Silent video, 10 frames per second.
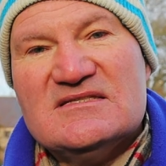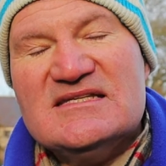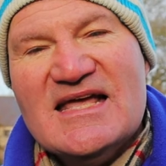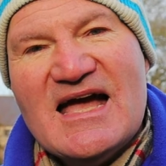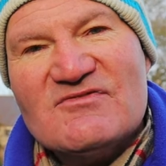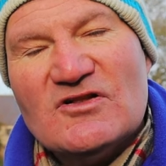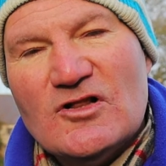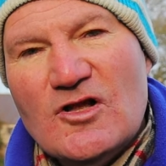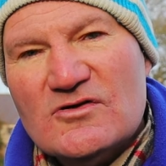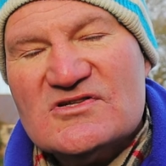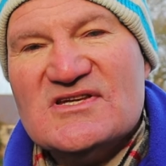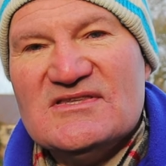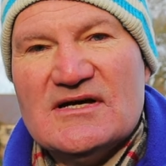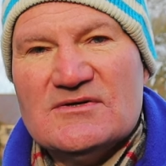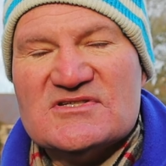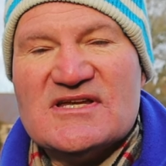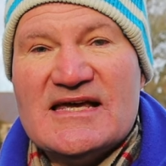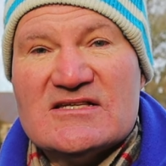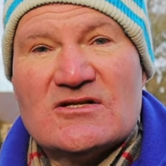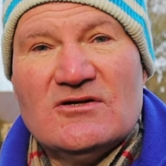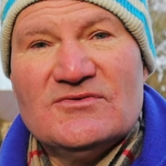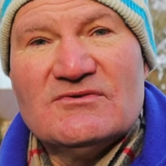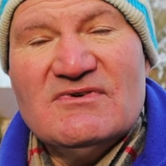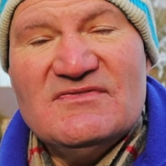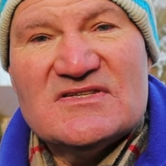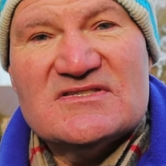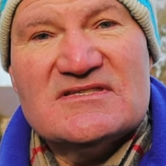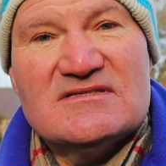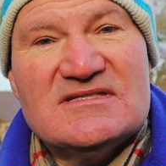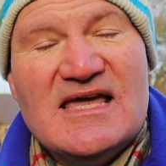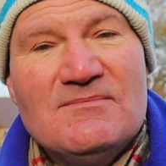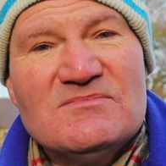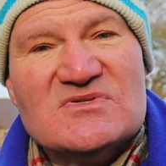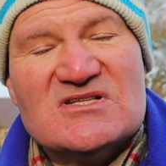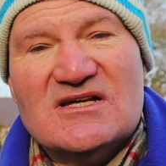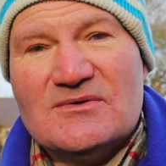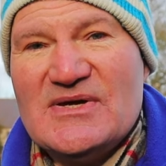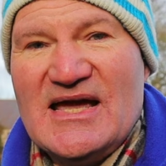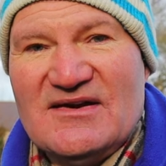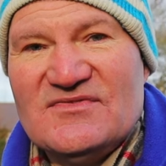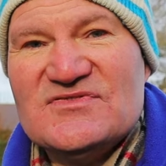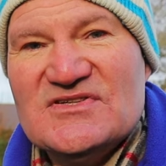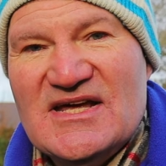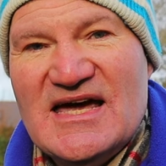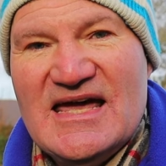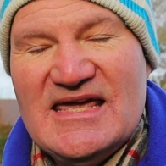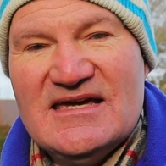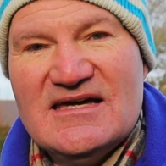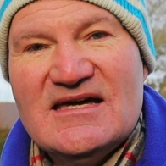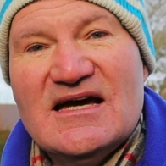didn't have locks in those days along the River Thames like we have today.